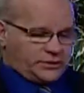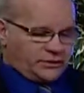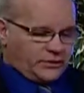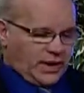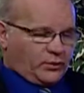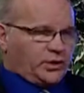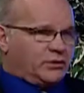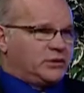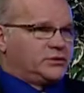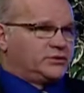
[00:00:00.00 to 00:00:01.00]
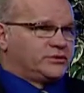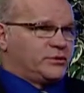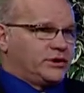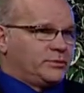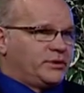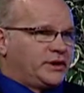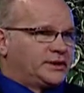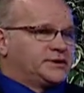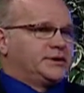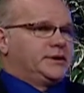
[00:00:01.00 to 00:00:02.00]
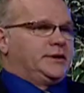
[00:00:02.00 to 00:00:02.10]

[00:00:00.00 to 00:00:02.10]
to do that. We will lose our liberties.